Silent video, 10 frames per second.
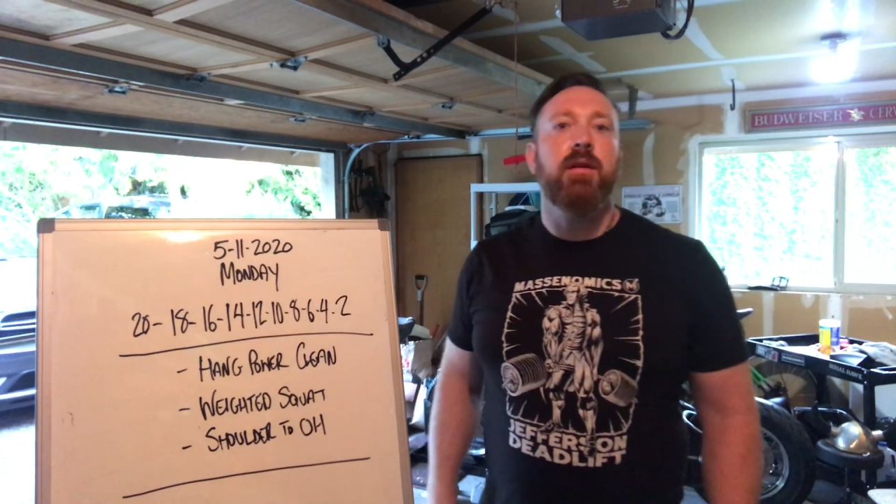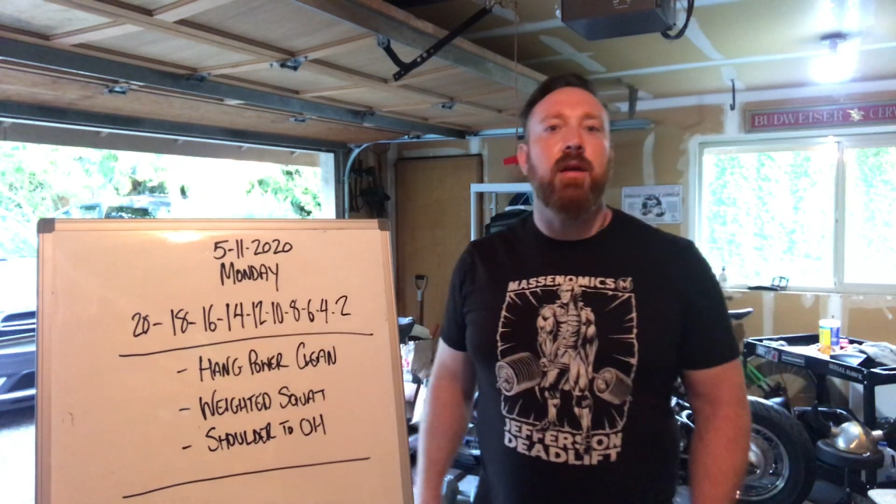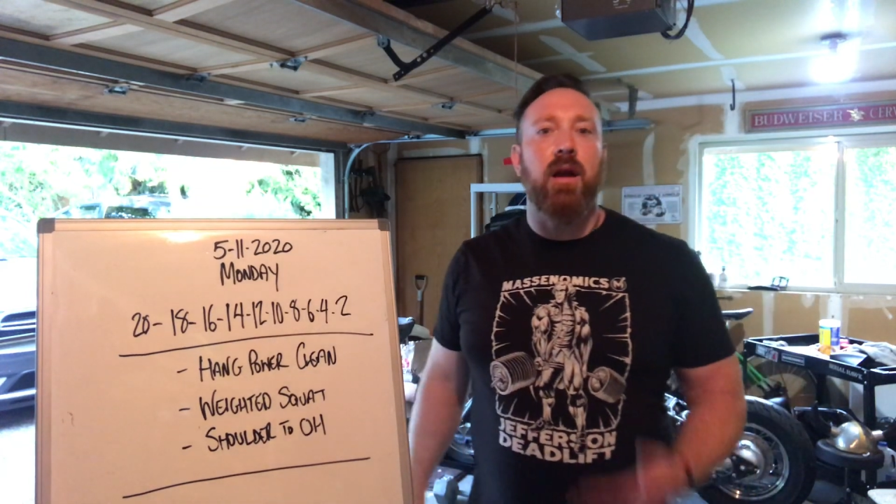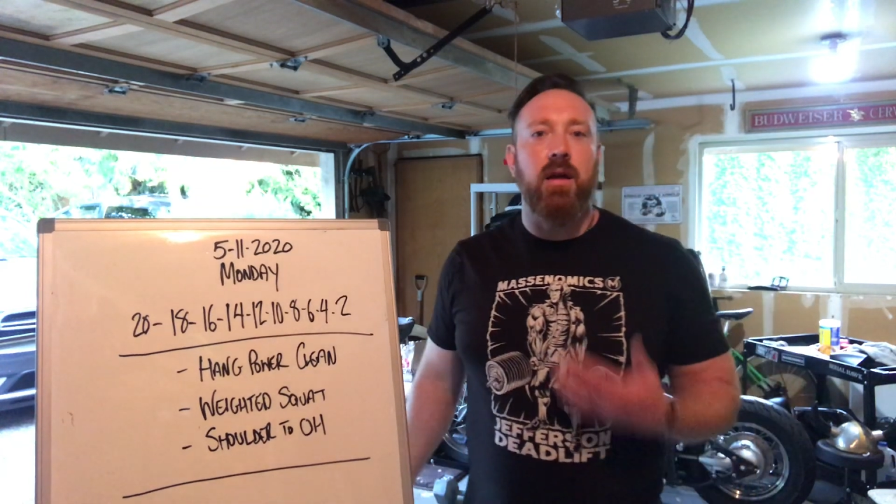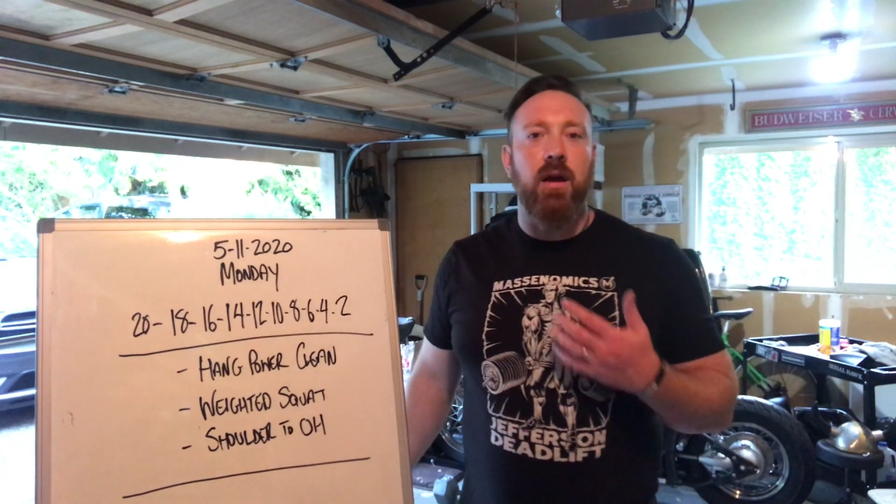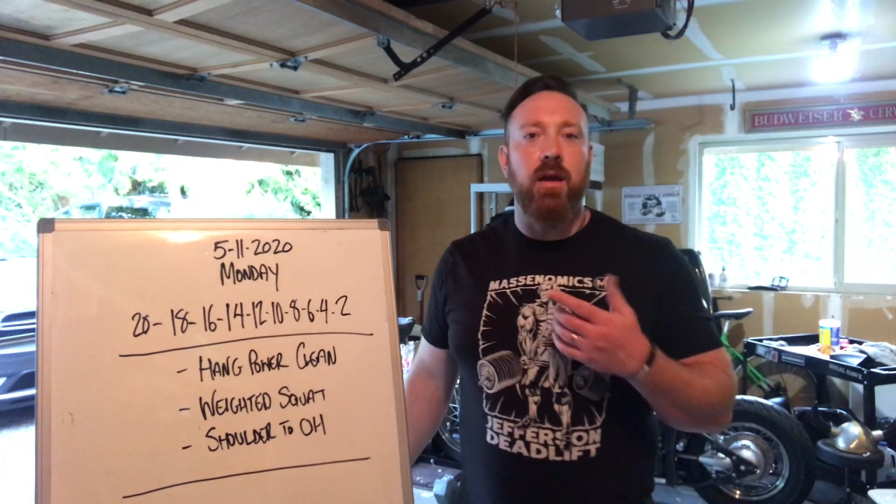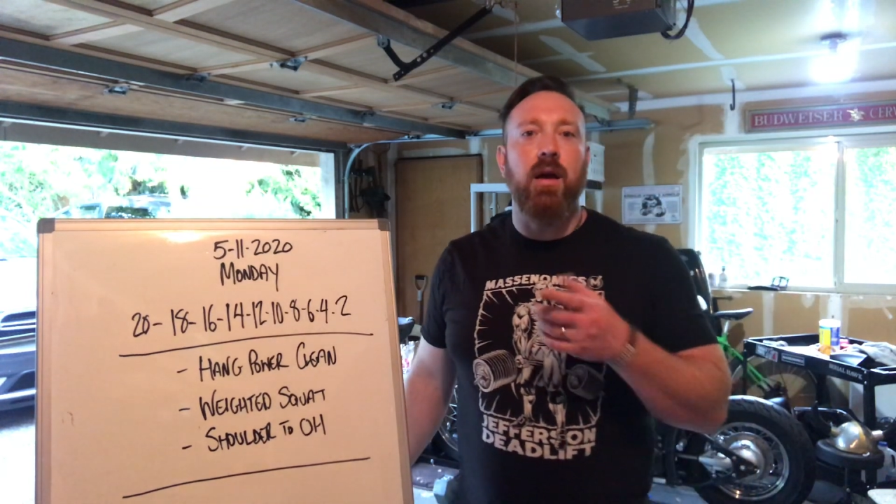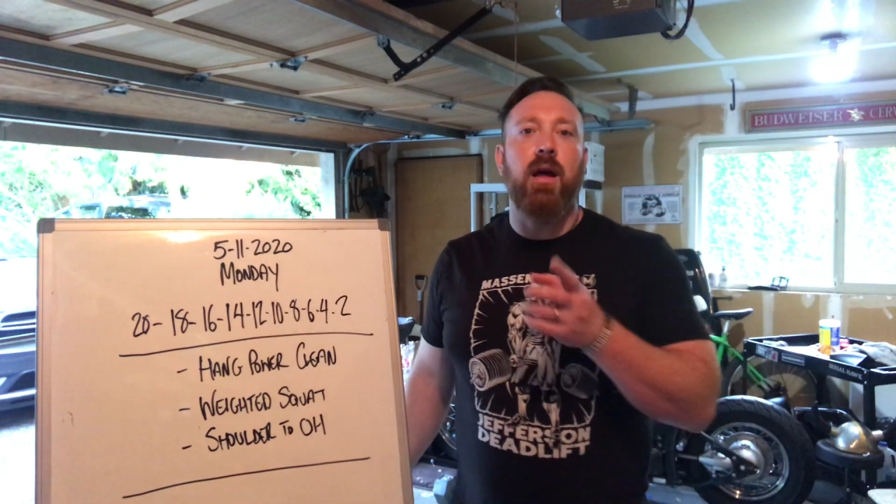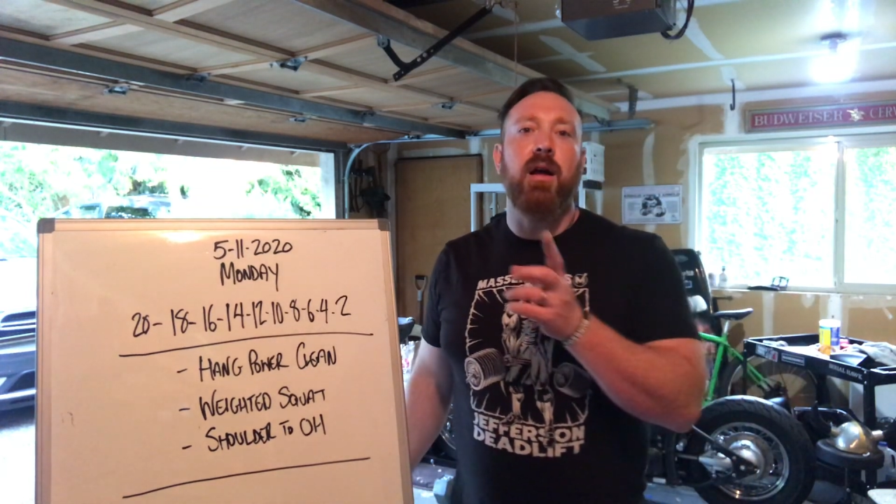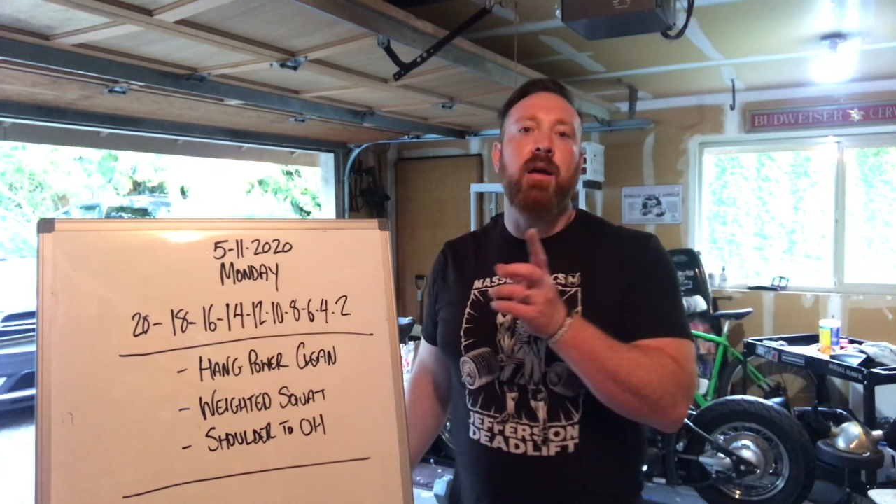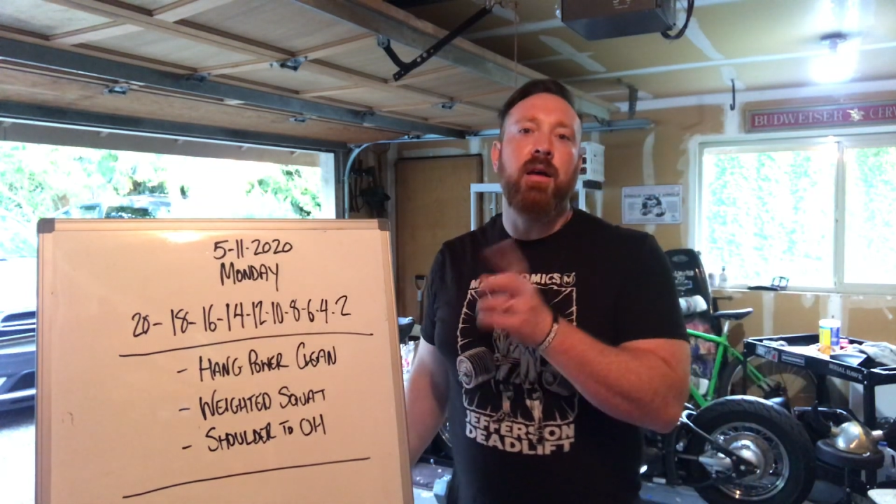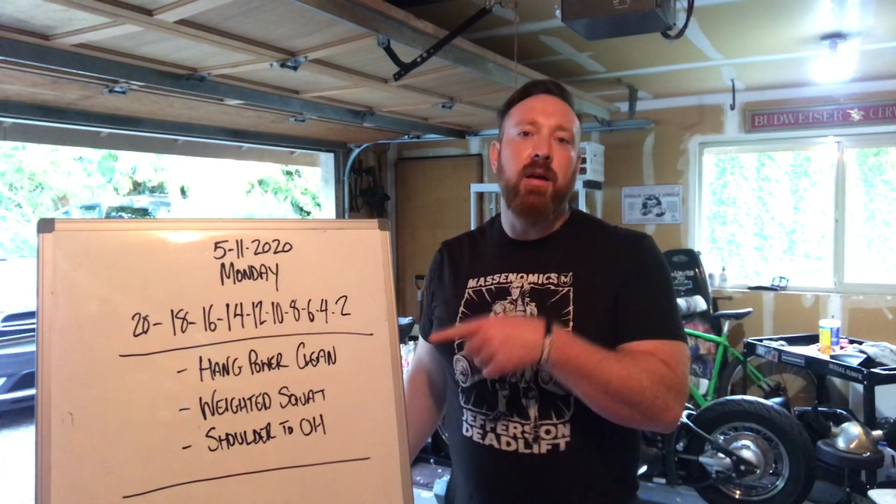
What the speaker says: yada, yada, yada,